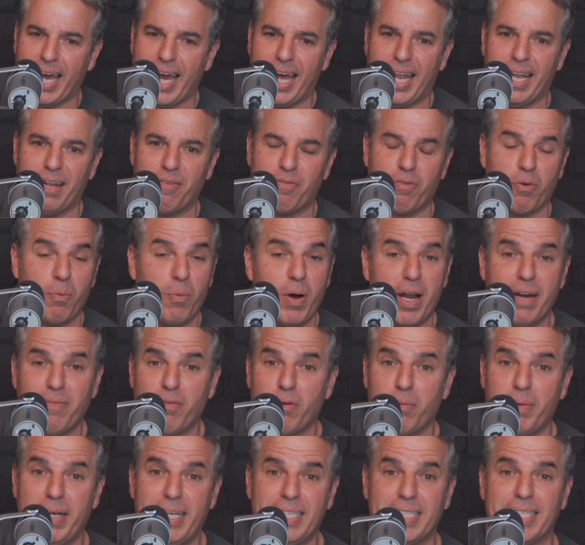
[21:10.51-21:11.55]
and for whatever
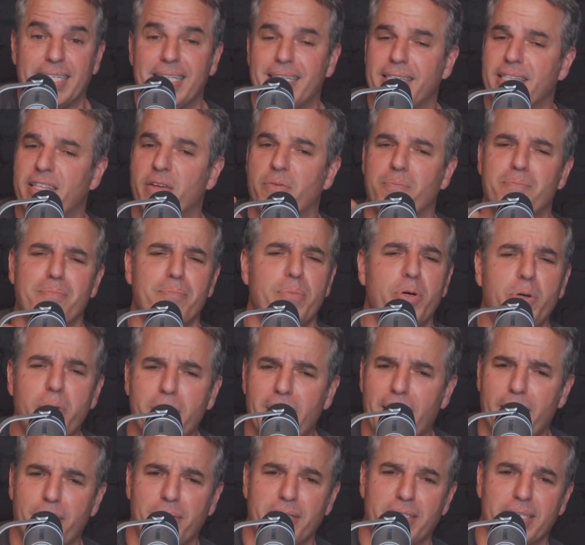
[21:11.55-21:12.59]
reason, the mood
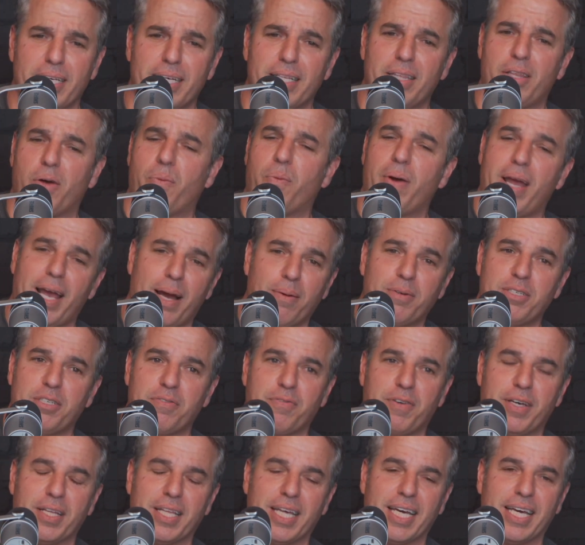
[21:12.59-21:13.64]
I was in, the way I was
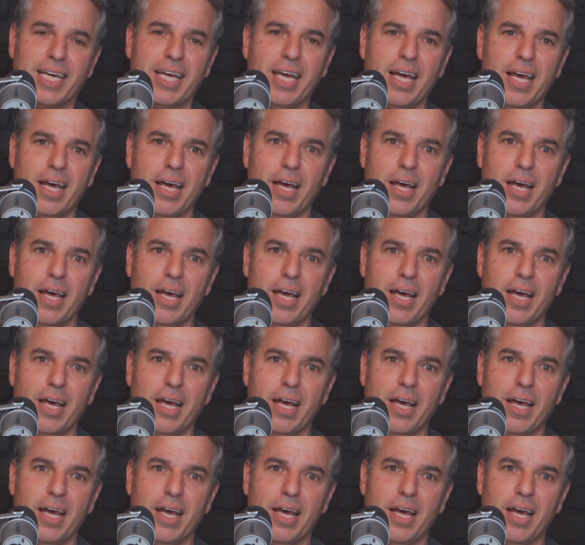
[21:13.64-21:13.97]
feeling,